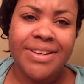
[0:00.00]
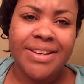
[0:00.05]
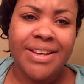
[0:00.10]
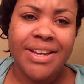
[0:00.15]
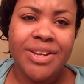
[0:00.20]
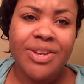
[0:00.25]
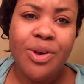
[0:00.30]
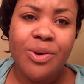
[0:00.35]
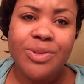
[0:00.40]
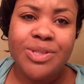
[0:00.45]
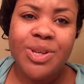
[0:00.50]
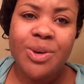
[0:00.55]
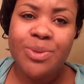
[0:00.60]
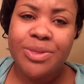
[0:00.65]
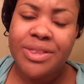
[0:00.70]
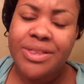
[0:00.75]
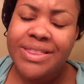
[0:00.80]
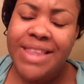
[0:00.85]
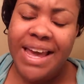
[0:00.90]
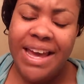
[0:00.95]
You know, so
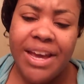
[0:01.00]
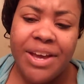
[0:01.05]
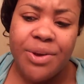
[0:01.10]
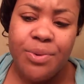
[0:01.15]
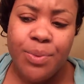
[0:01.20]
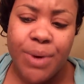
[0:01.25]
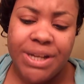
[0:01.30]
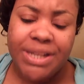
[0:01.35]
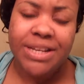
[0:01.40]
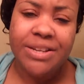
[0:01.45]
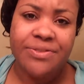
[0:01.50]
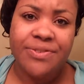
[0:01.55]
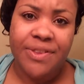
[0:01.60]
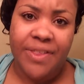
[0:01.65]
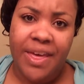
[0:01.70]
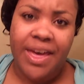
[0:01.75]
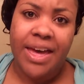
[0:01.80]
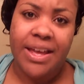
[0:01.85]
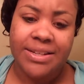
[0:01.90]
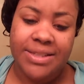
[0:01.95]
thank you, Wendy, for
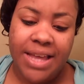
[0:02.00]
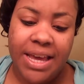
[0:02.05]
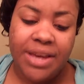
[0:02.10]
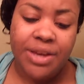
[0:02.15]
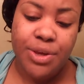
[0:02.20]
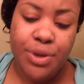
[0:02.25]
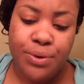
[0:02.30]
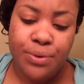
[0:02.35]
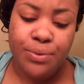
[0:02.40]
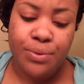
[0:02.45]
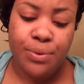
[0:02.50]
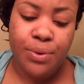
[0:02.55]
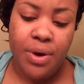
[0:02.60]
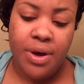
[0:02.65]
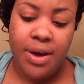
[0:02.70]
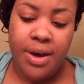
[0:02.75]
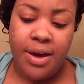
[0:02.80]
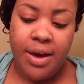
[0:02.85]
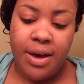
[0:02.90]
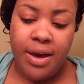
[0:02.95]
that. Thank you,
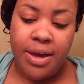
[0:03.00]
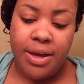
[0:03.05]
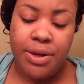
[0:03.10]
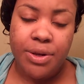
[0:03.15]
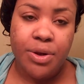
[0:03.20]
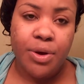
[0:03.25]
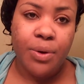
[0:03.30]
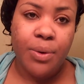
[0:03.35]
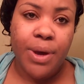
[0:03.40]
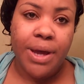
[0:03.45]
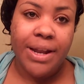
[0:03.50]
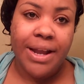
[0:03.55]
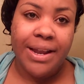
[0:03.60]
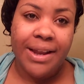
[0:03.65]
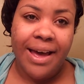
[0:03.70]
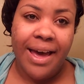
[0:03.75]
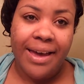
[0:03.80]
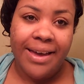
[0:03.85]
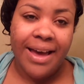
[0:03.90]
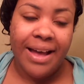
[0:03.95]
you know, and,
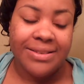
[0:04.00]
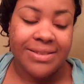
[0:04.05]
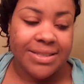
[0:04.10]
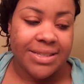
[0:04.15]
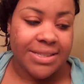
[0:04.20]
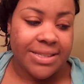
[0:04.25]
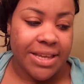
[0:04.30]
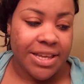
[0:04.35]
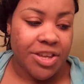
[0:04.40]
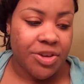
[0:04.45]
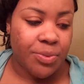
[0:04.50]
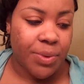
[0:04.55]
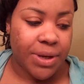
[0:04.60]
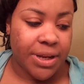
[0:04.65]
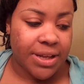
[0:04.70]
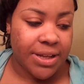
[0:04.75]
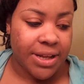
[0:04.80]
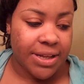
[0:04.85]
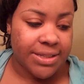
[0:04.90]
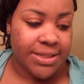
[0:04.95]
and I got to see you in
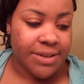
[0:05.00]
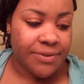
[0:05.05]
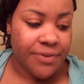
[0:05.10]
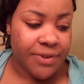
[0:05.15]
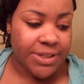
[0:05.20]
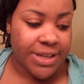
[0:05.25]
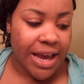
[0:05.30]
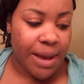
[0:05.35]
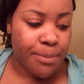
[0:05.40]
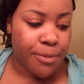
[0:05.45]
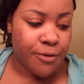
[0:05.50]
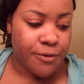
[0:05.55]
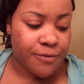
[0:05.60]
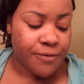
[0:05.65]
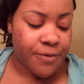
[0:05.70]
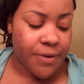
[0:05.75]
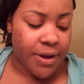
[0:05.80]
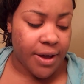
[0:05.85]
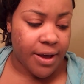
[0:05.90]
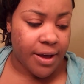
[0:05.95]
a, a different type of
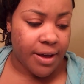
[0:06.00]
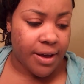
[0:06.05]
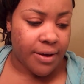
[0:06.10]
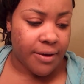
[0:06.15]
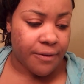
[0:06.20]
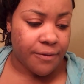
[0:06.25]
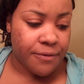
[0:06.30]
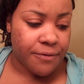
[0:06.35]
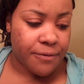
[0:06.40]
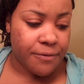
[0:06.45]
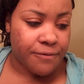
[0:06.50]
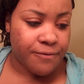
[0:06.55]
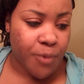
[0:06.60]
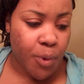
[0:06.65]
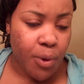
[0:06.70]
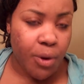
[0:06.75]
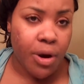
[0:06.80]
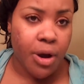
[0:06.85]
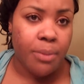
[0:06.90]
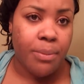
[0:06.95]
uh,
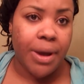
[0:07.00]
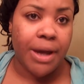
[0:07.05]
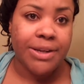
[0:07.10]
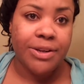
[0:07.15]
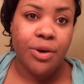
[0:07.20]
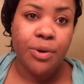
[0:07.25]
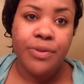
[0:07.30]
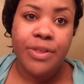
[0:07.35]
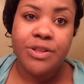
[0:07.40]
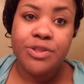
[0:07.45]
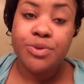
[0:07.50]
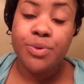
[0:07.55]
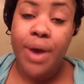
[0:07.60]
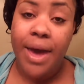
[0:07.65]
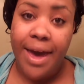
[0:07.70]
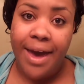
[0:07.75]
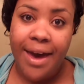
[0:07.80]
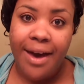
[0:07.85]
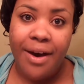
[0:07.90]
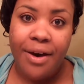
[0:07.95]
forum. I know that you
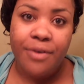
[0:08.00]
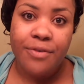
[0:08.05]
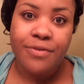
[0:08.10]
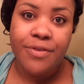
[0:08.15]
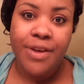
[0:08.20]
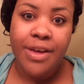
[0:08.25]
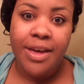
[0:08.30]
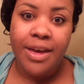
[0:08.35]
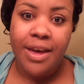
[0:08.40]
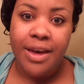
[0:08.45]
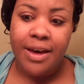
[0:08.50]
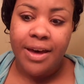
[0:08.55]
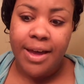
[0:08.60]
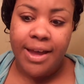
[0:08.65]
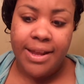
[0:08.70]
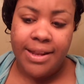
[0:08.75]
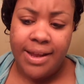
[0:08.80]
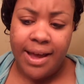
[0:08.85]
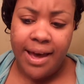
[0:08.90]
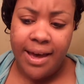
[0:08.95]
have,
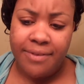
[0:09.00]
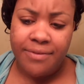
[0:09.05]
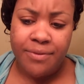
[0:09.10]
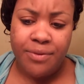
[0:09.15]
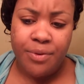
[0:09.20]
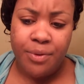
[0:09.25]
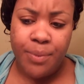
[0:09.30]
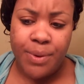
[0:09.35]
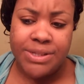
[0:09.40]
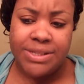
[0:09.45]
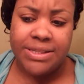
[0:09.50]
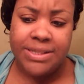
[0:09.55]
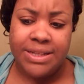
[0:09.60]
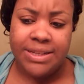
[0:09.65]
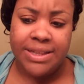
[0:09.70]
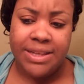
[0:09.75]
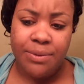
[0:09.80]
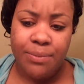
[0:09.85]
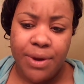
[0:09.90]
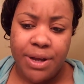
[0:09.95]
and I
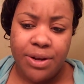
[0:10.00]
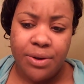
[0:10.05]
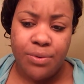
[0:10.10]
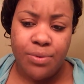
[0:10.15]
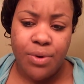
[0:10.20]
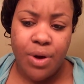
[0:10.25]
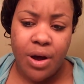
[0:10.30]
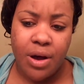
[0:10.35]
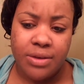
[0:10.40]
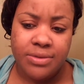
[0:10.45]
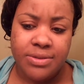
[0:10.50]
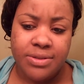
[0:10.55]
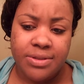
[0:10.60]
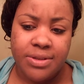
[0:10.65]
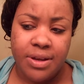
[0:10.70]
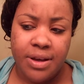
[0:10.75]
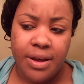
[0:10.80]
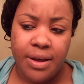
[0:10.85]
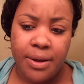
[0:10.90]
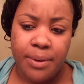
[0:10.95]
coincidentally ran
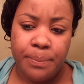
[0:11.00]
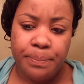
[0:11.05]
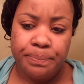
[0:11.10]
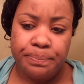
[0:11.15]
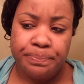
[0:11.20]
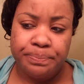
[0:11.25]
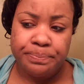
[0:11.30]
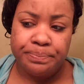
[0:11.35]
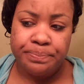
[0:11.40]
across, um,